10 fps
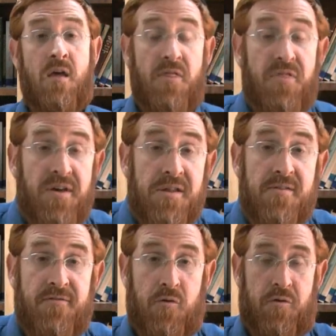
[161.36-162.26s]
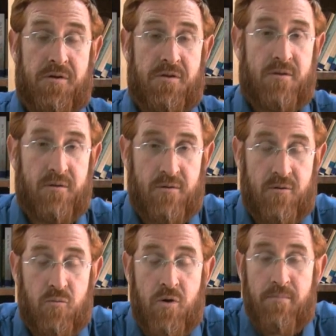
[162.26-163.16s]
This, of course,
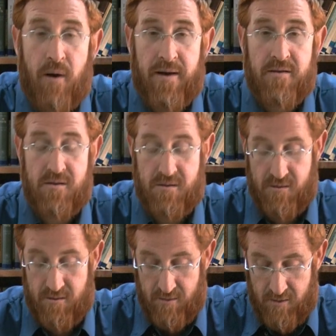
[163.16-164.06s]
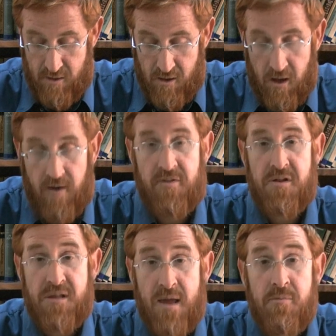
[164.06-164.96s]
reminds us of the
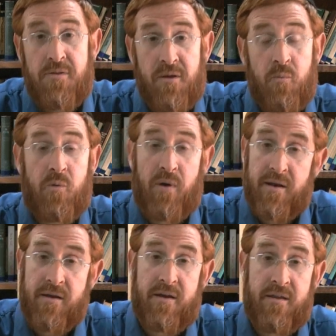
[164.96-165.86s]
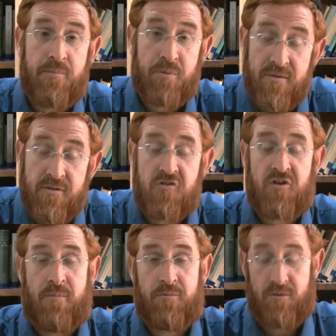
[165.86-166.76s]
same thing we read in the previous
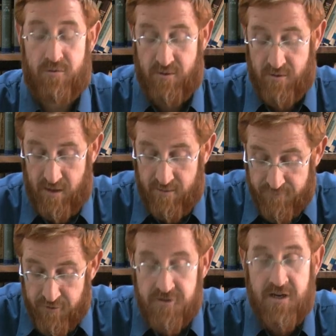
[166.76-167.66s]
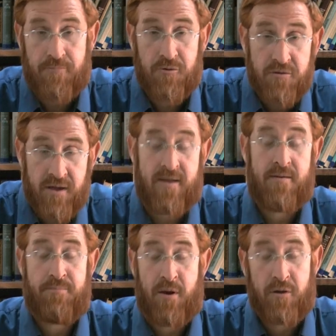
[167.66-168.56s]
chapter, in chapter
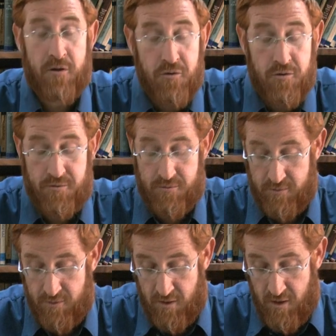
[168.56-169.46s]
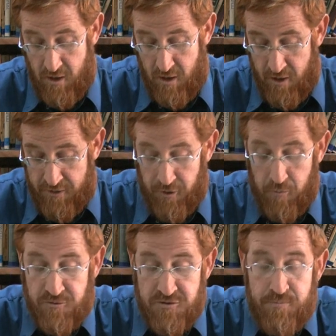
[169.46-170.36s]
10, Perek Yud.
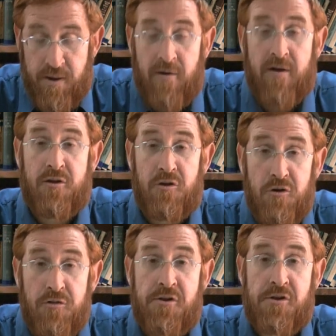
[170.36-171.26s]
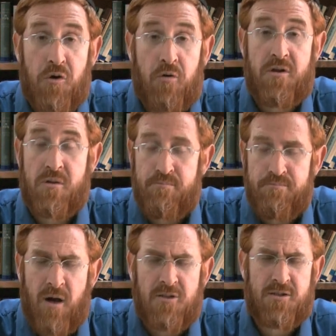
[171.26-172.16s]
Though Perek Yud, the story
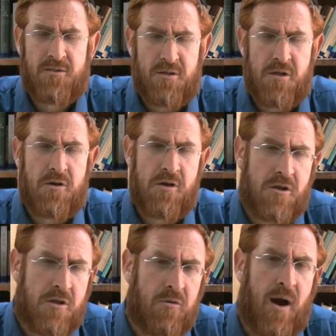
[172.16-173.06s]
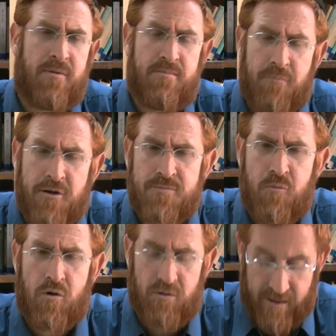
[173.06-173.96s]
is described in much
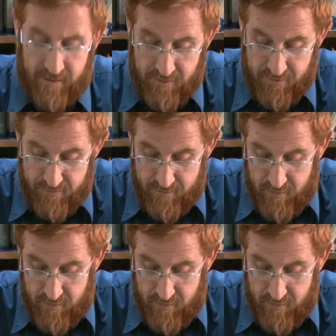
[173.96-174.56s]
more length.